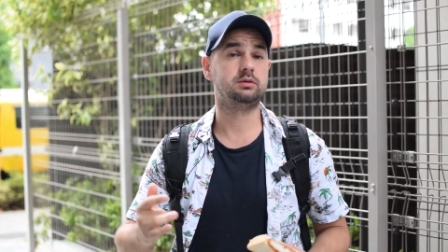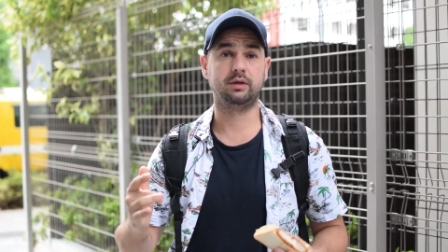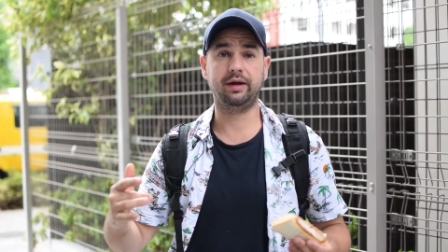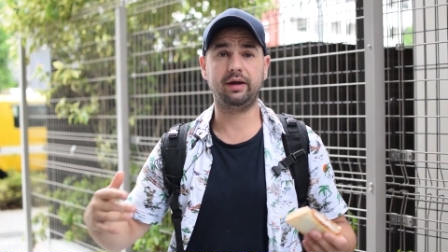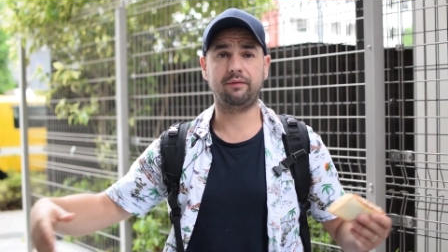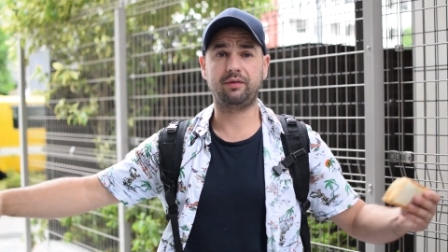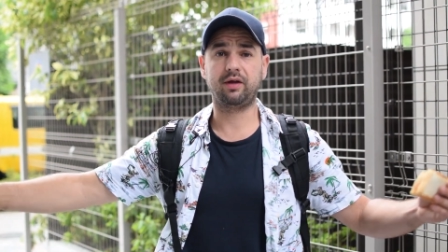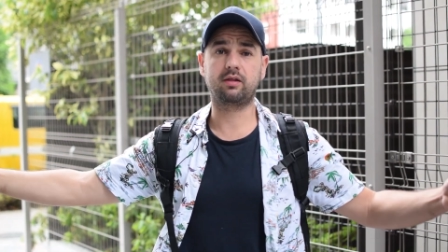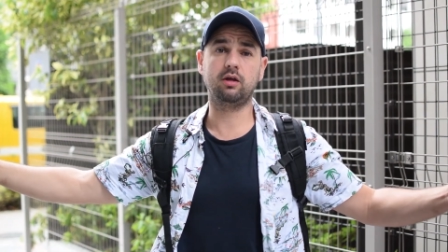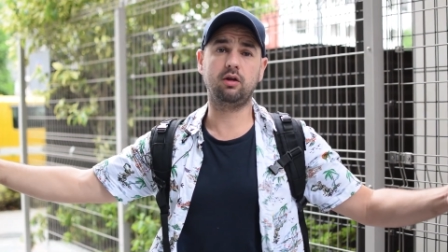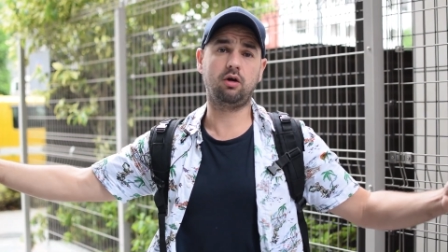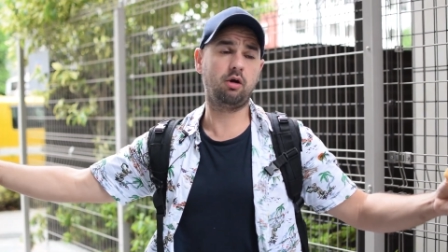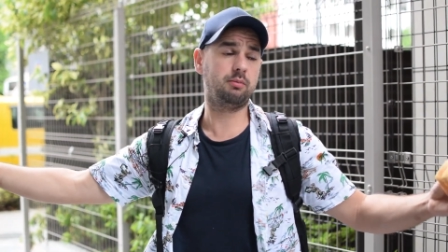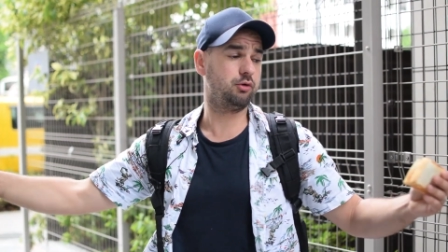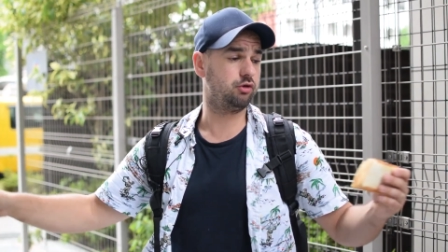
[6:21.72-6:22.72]
Yeah, that's it.
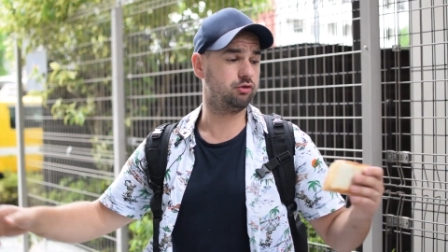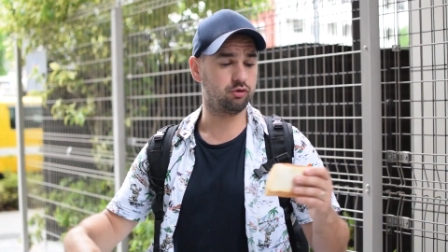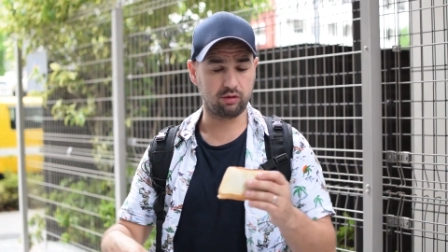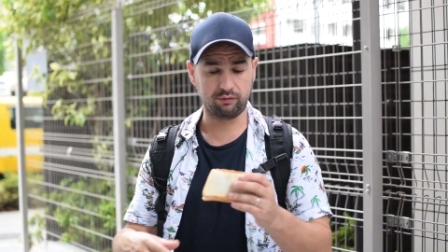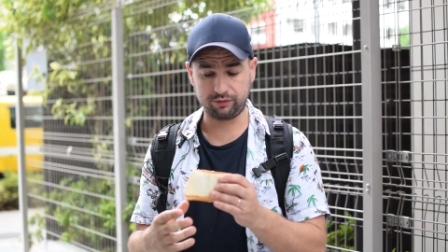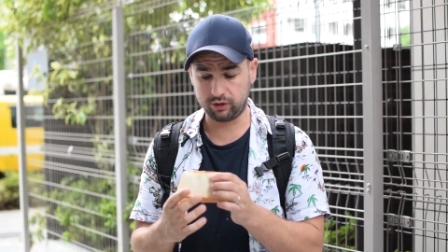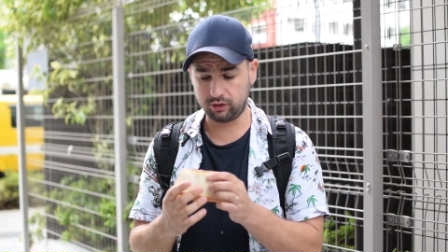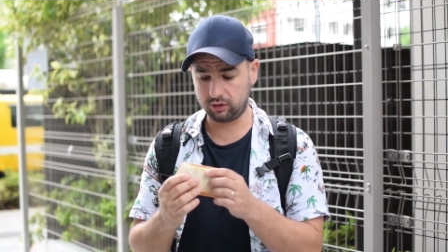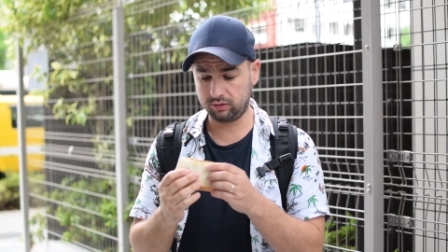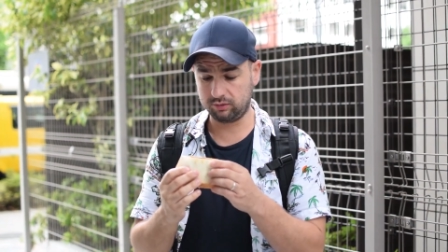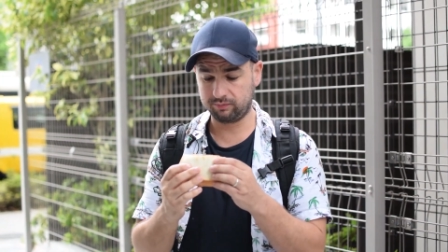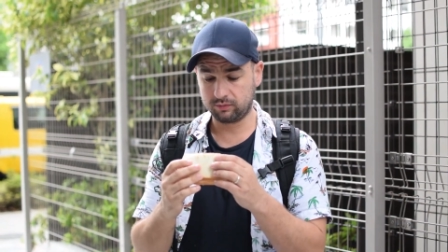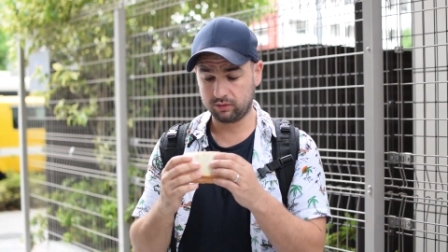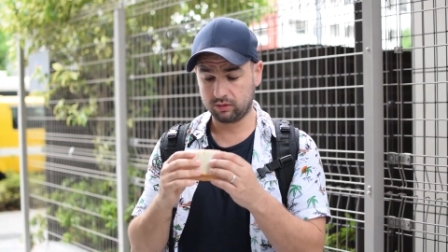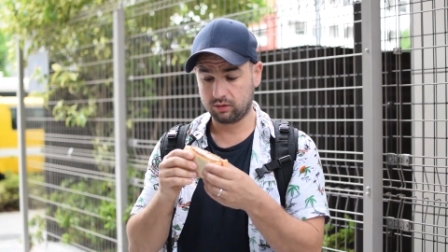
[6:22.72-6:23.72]
I hope you enjoyed the video.
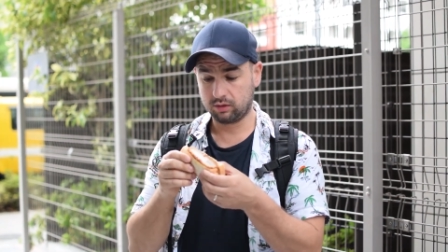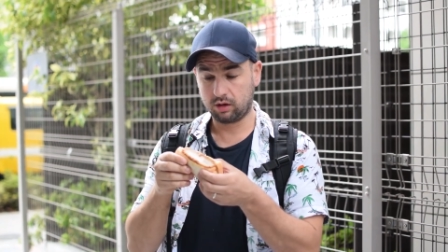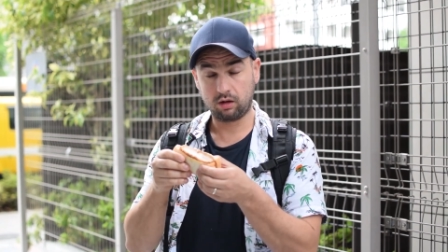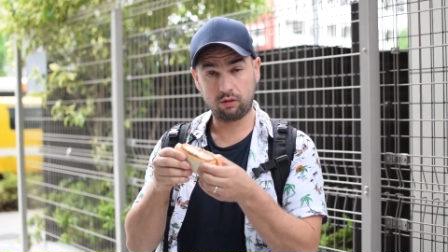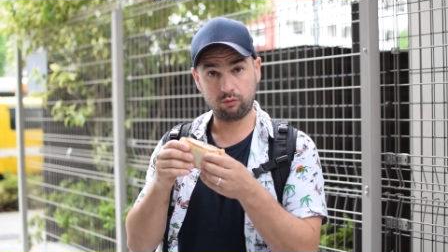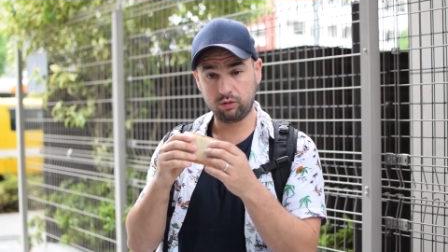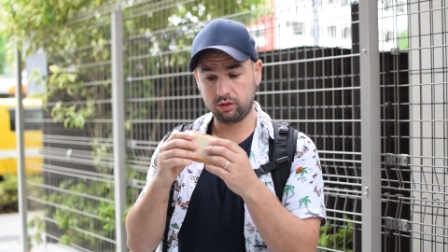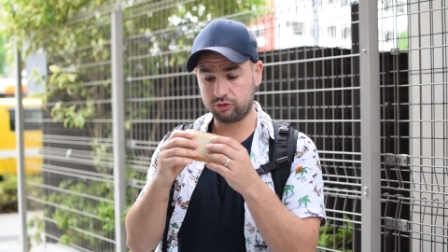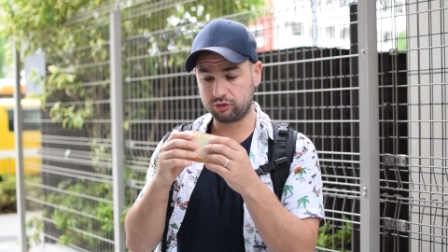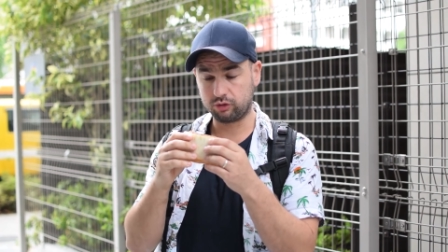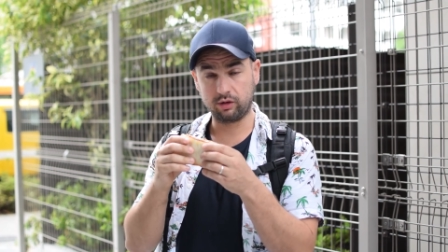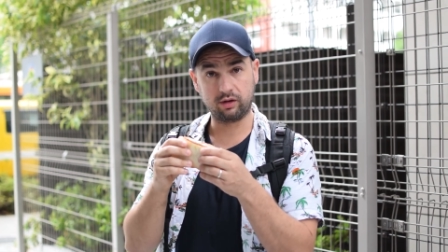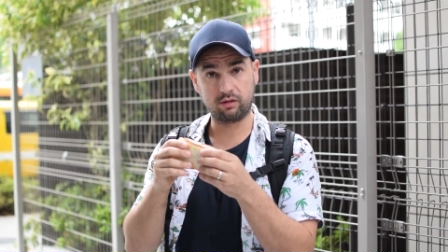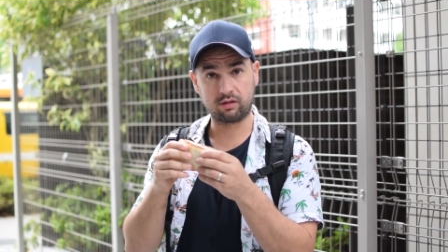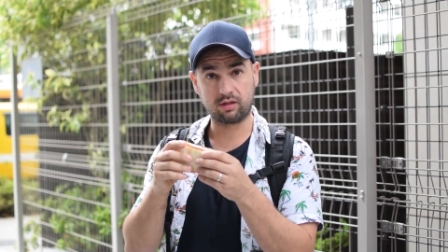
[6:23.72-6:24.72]
I really
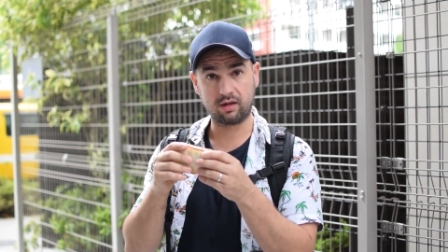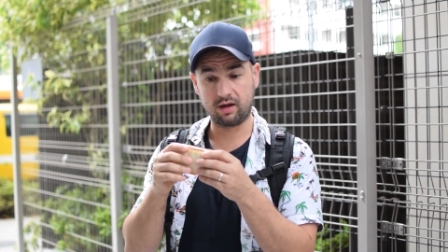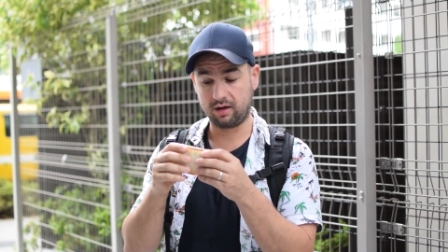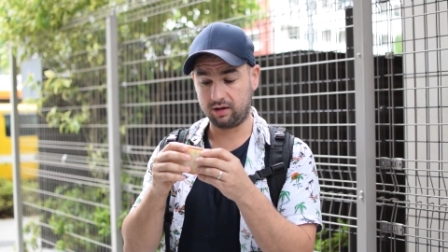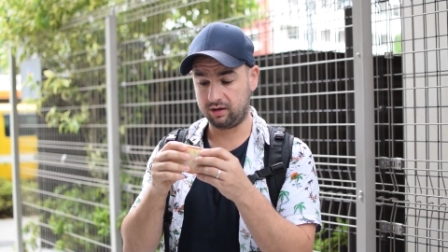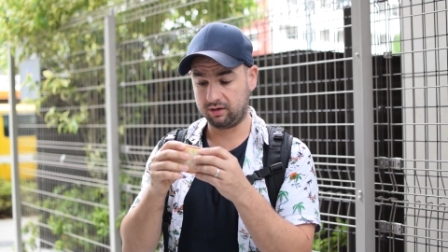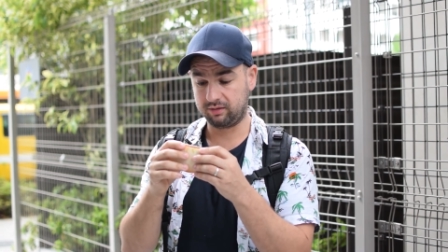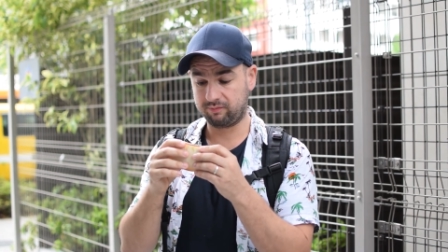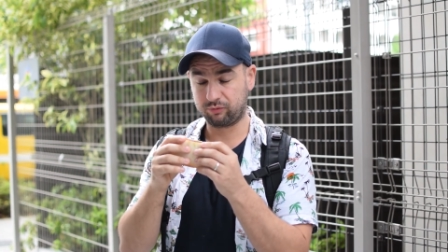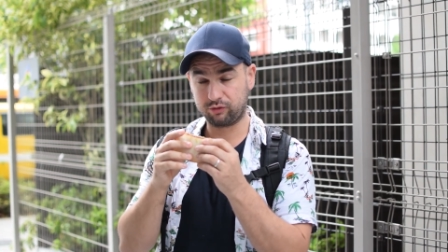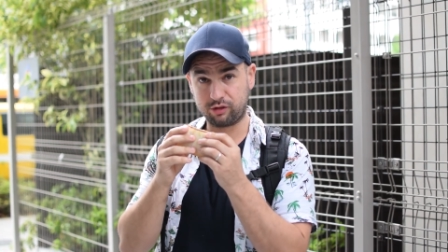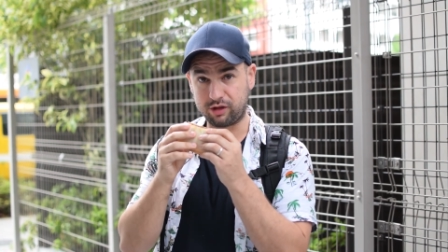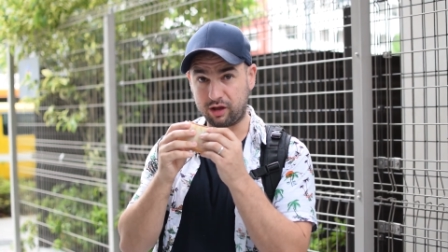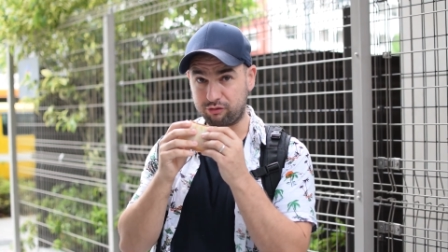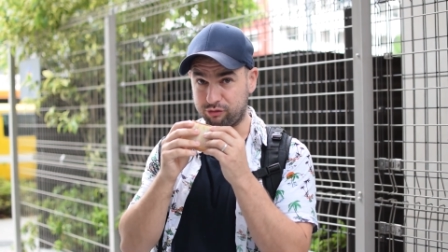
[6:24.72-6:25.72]
enjoyed this, uh,
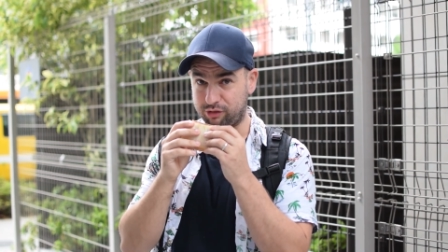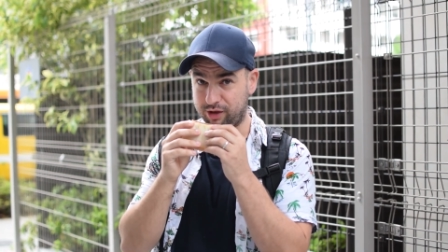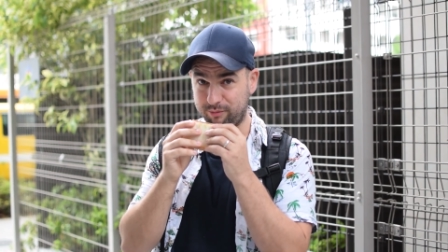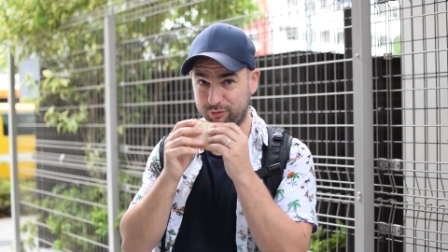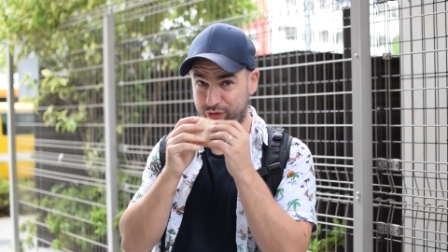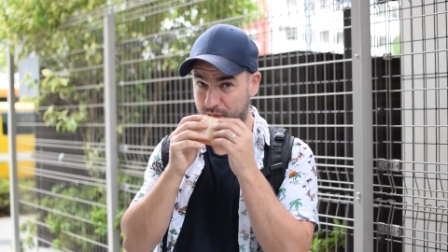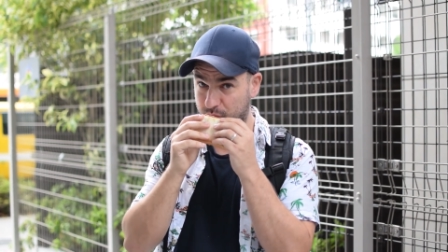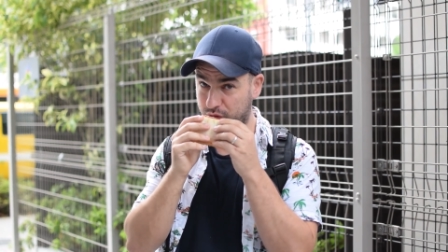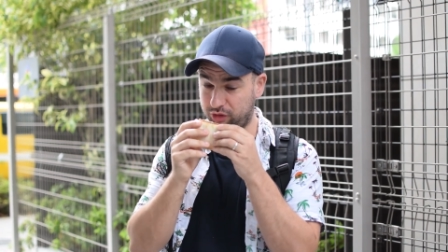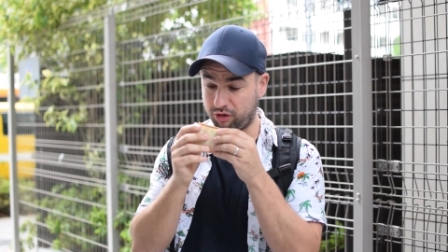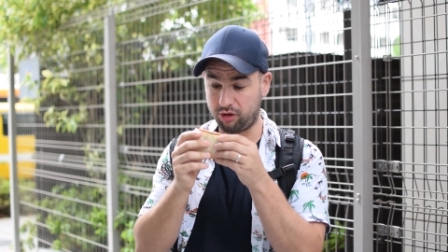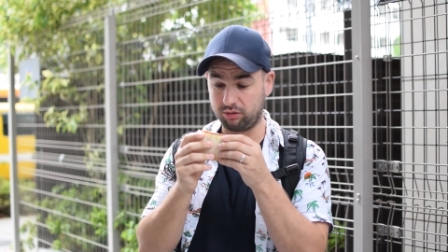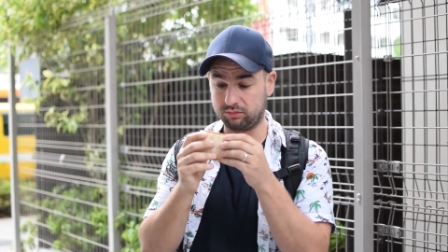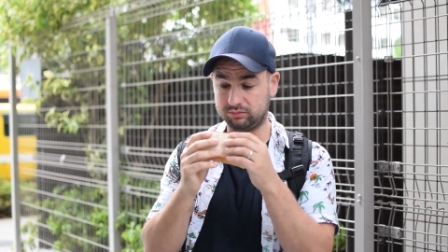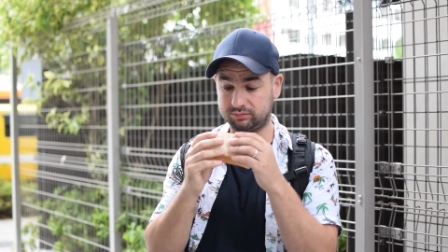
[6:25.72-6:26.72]
this katsu sandwich, so I'm going to
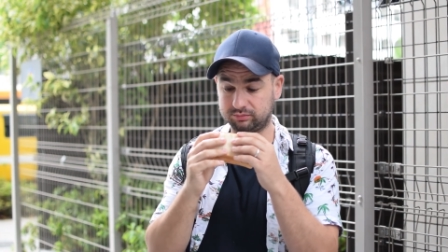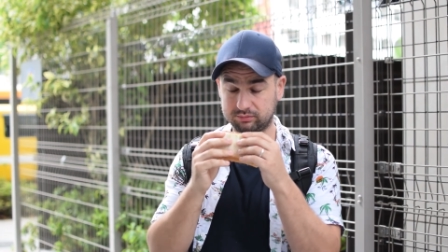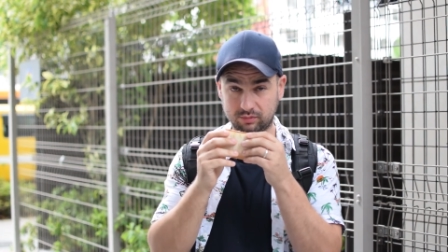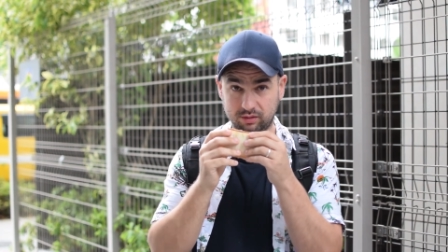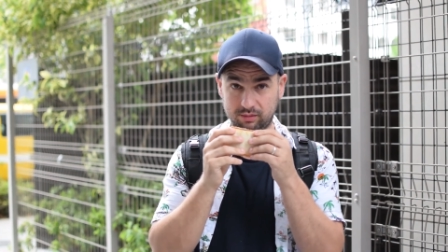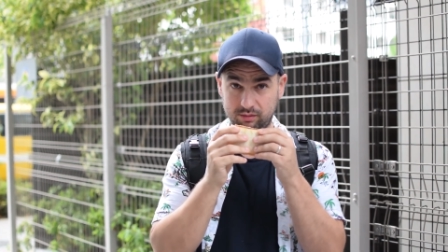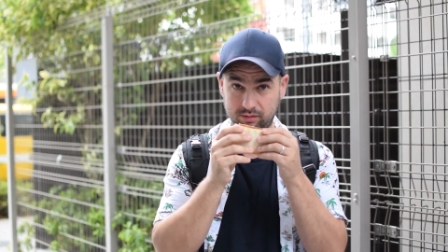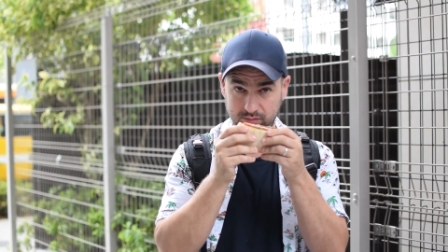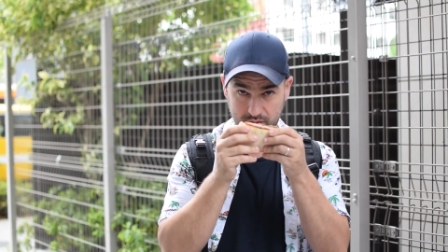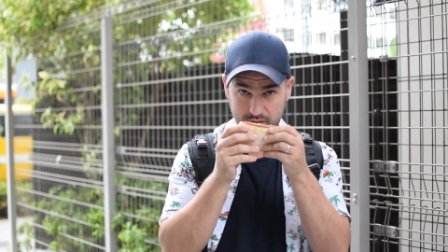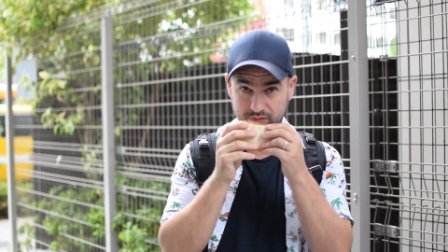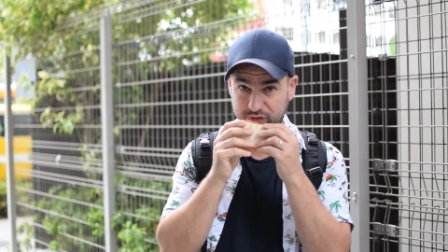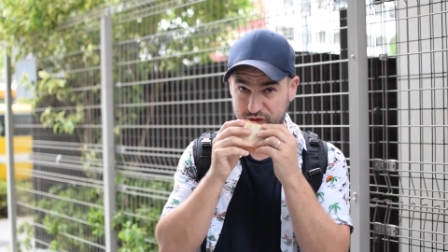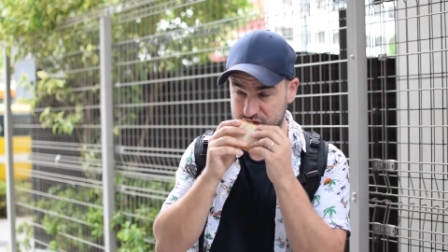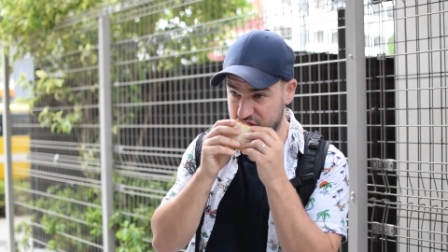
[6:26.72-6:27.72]
go Let's
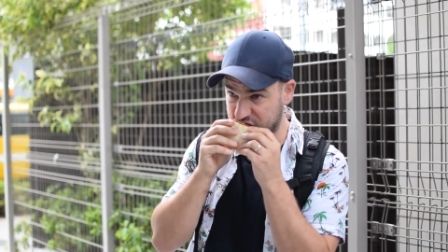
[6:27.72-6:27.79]
go finish